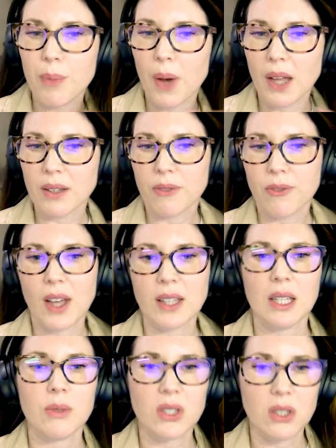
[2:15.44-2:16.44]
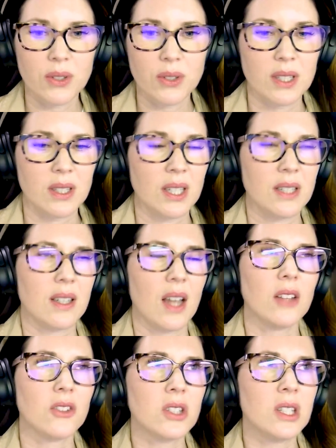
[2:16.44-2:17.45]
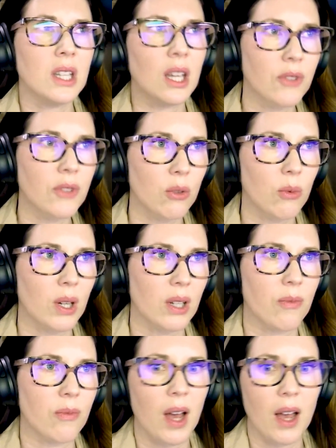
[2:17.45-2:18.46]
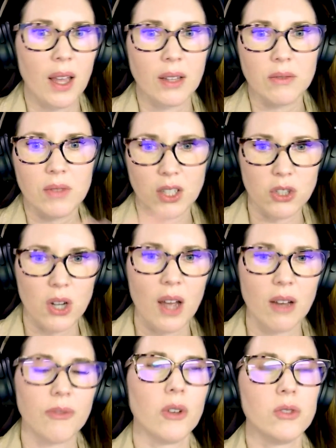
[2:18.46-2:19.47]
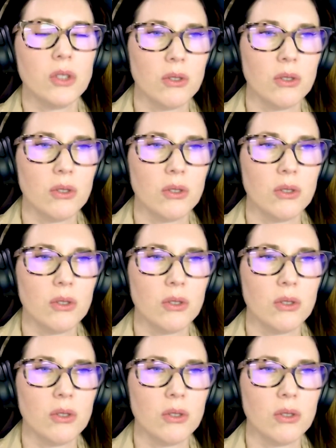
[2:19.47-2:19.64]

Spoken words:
But finally he was so insisting, he said, I'll just give you one of my trial phones.